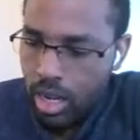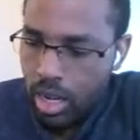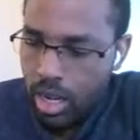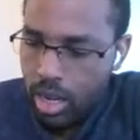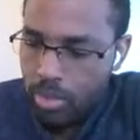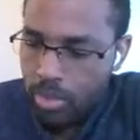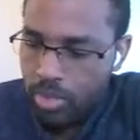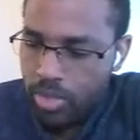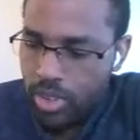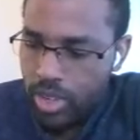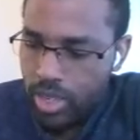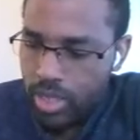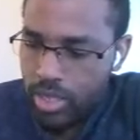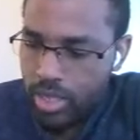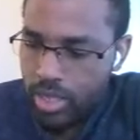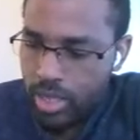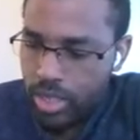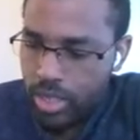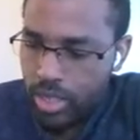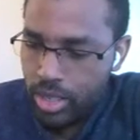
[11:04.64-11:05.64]

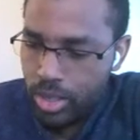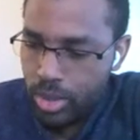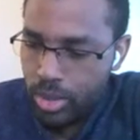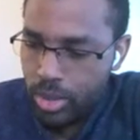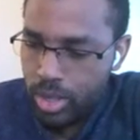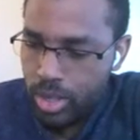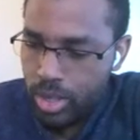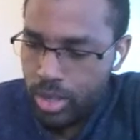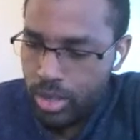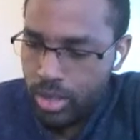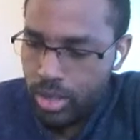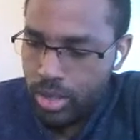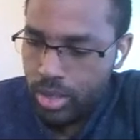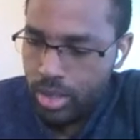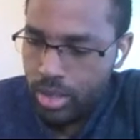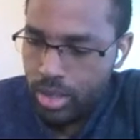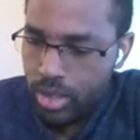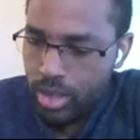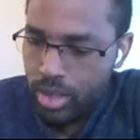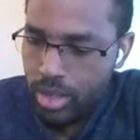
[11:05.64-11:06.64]
obviously included,
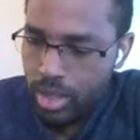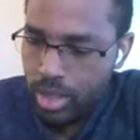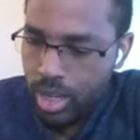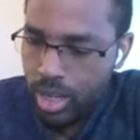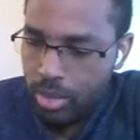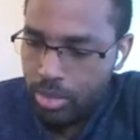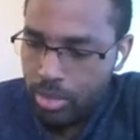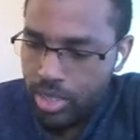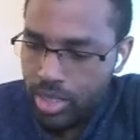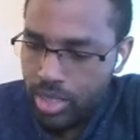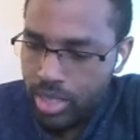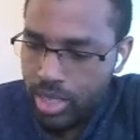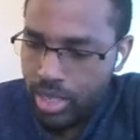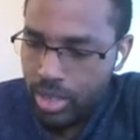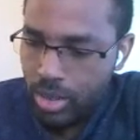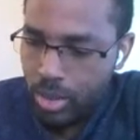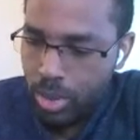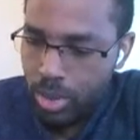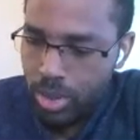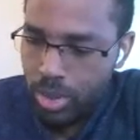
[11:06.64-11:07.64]
obviously in
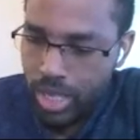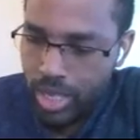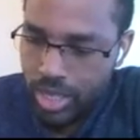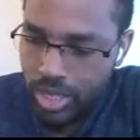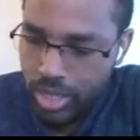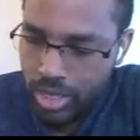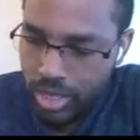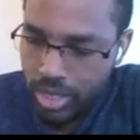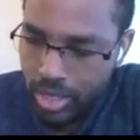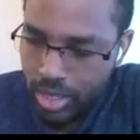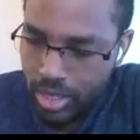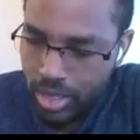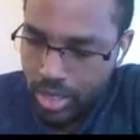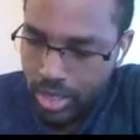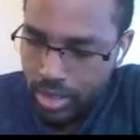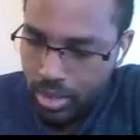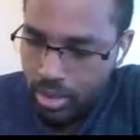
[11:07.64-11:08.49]
quotations here.